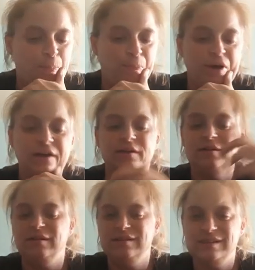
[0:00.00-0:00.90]
But
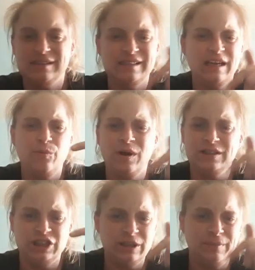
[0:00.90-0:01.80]
see
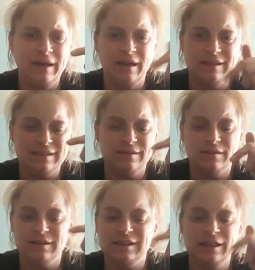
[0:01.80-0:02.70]
what
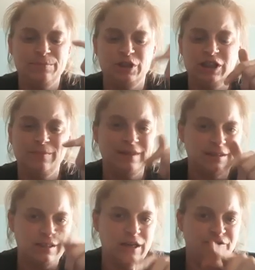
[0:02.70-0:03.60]
Slim
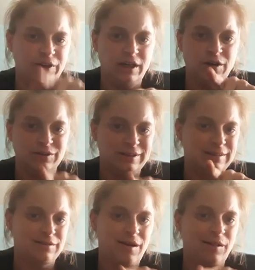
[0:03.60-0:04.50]
Jimmy's videos
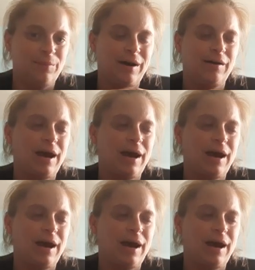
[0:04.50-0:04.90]
is all about.